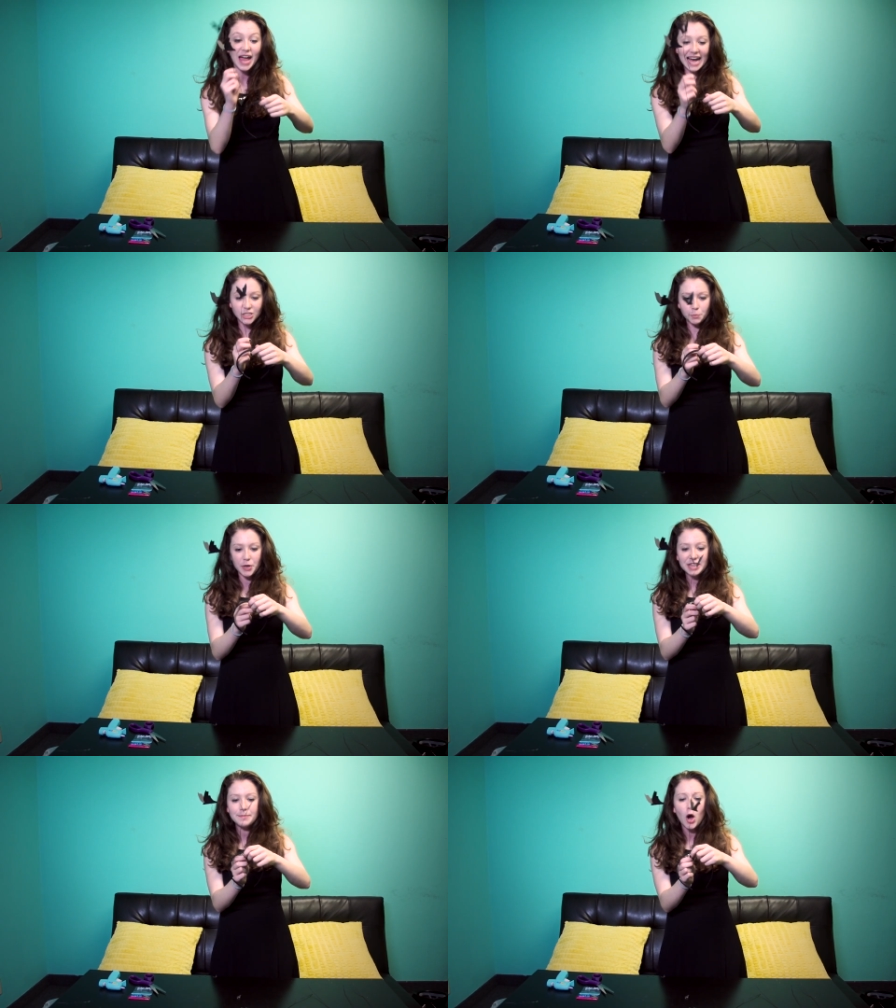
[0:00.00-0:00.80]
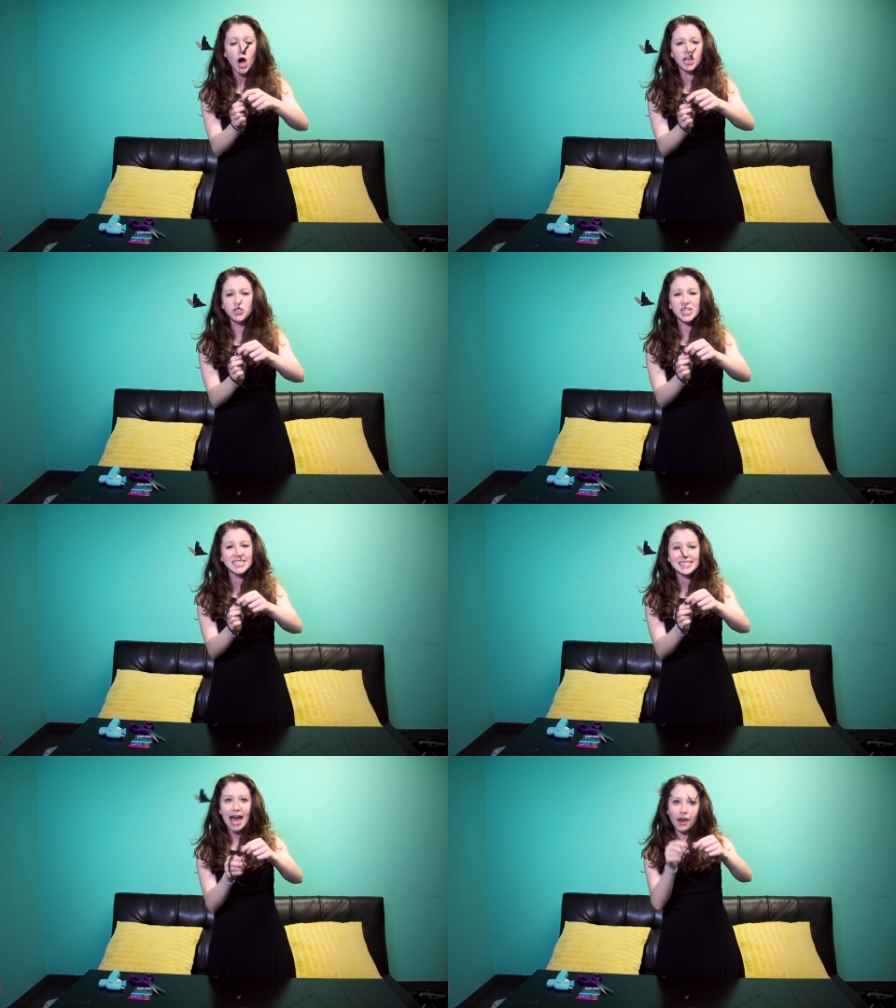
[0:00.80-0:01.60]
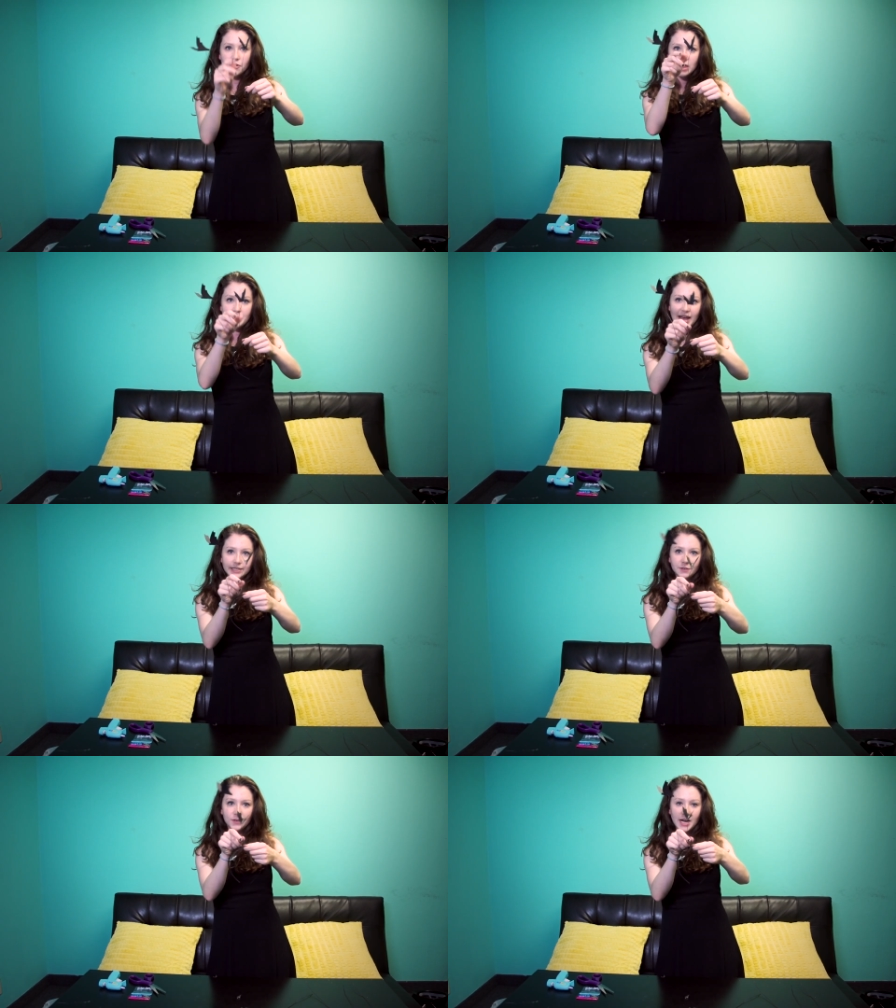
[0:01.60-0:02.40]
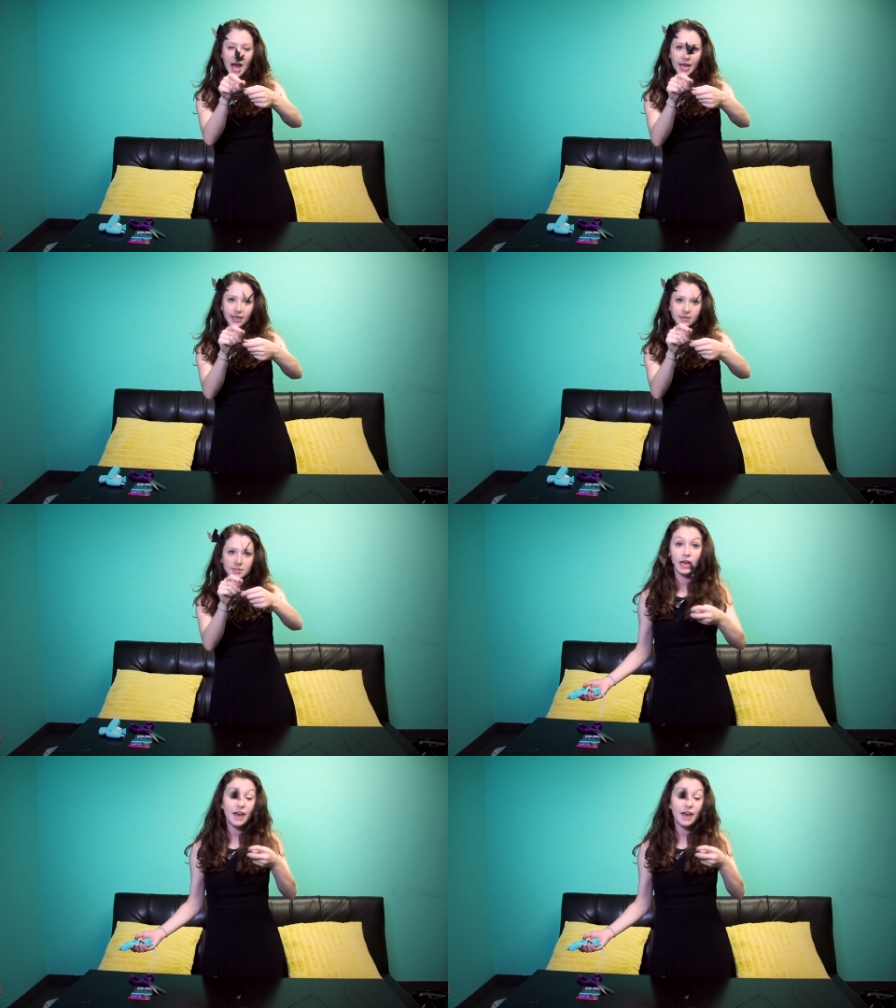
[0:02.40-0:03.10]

As you're putting them on, just scatter them at different heights.